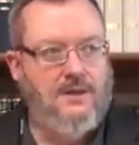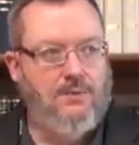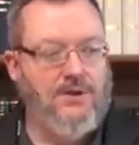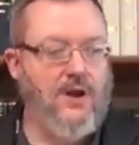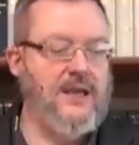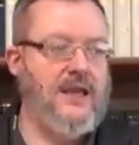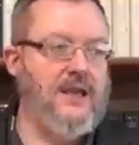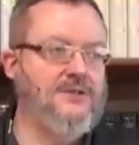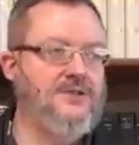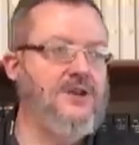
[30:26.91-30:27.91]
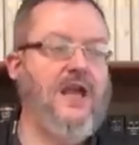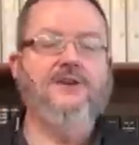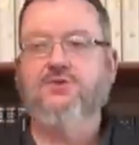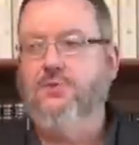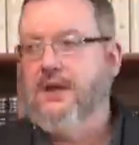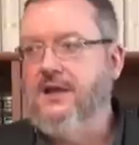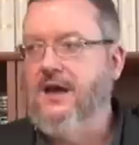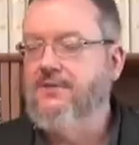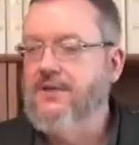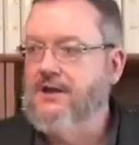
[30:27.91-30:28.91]
We're going to get into next week
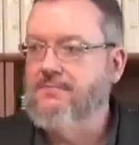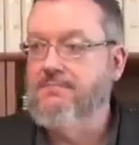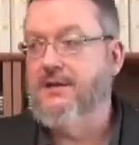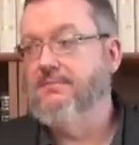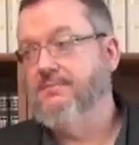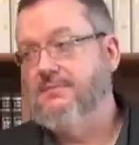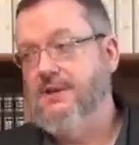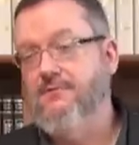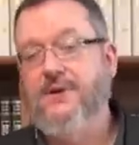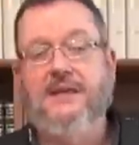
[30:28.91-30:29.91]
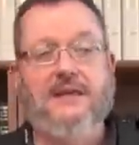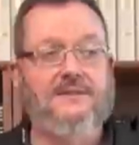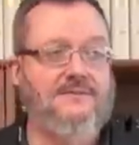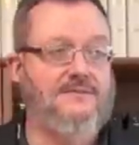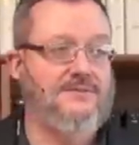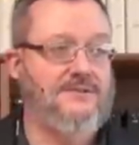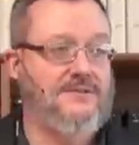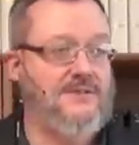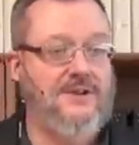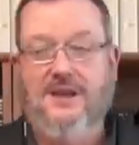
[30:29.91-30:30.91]
how the, if we get,
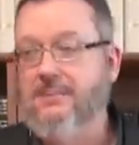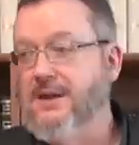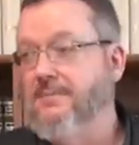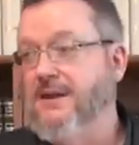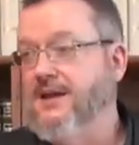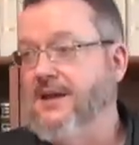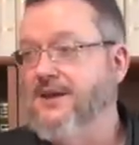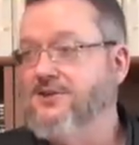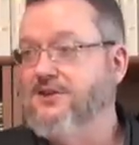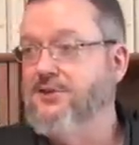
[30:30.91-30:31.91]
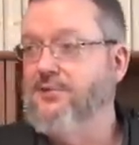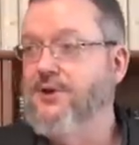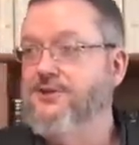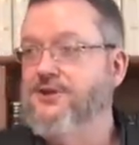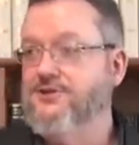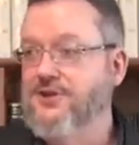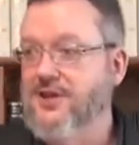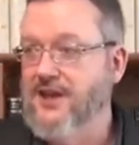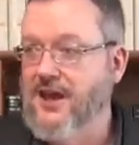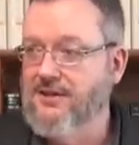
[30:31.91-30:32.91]
because I mean, it may take us another week just to
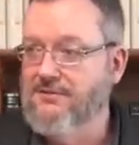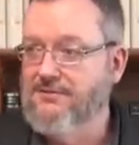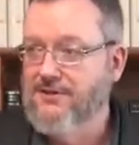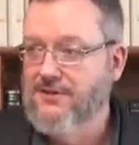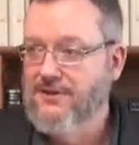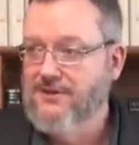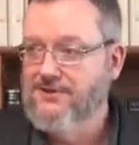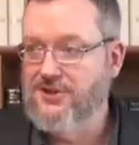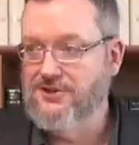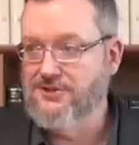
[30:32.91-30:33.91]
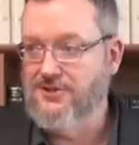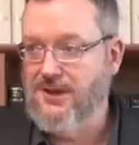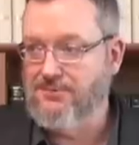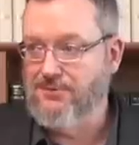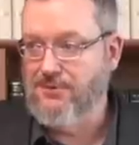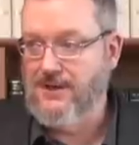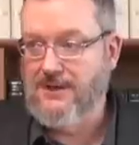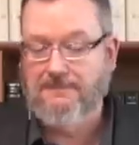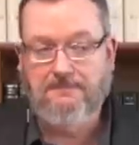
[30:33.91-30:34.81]
get out of Genesis chapter 3.